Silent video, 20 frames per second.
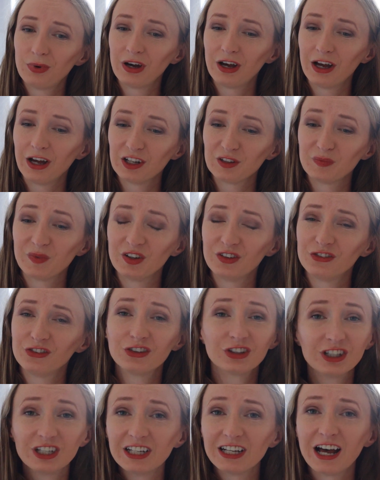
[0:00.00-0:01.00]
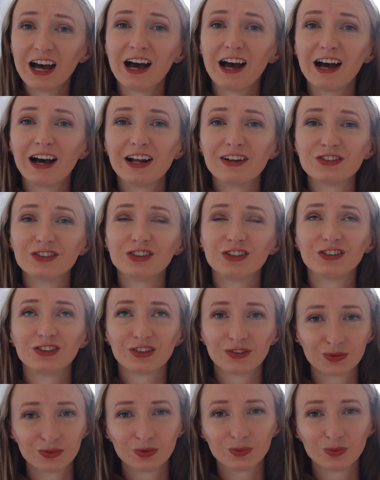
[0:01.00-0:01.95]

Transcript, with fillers: But my 3 and a half, she's so